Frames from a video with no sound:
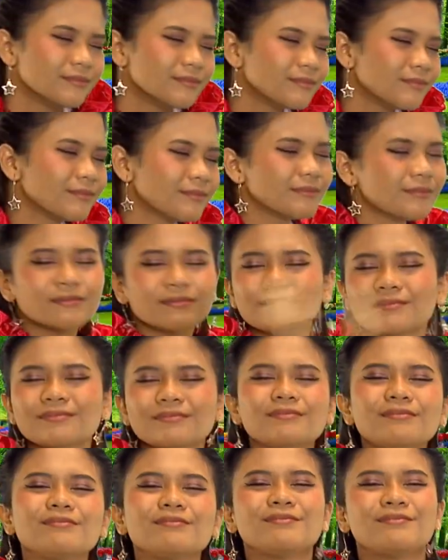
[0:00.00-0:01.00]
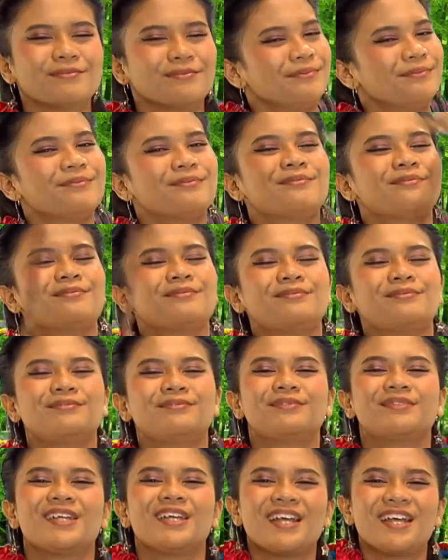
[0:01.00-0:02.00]
Mmm.
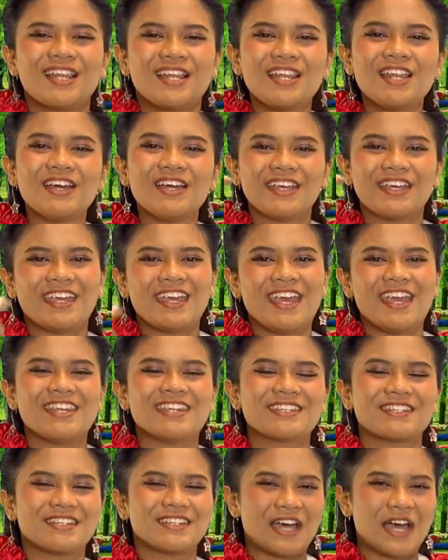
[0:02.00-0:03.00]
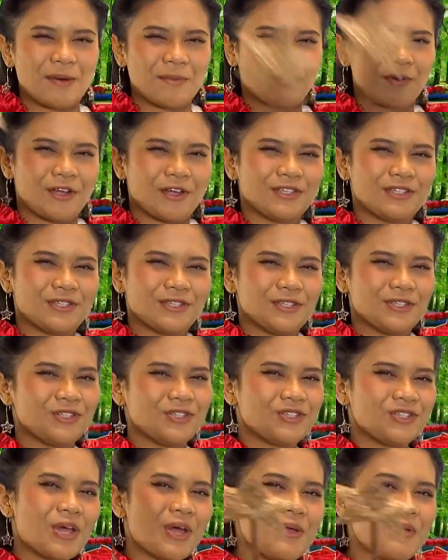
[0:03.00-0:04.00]
Look, kid, I'm going to
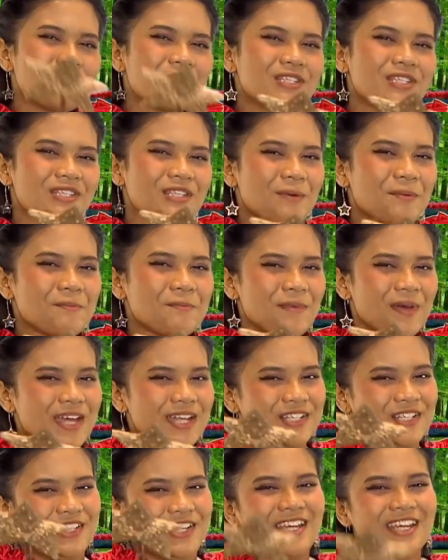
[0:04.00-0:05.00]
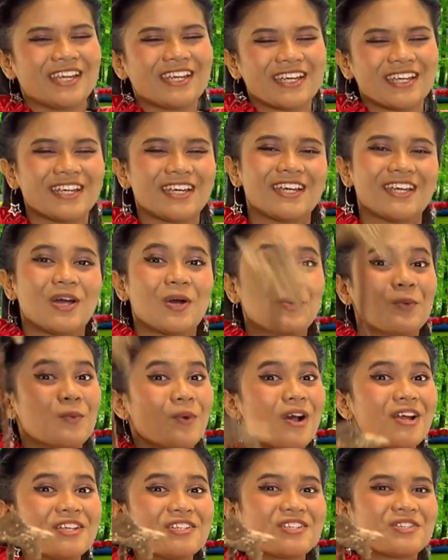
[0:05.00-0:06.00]
show you some magic.
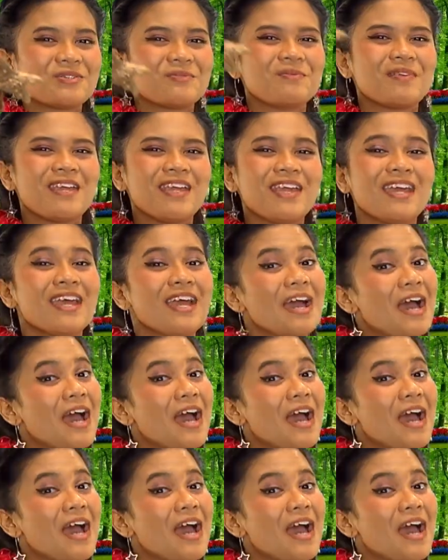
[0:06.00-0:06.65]
Watch me.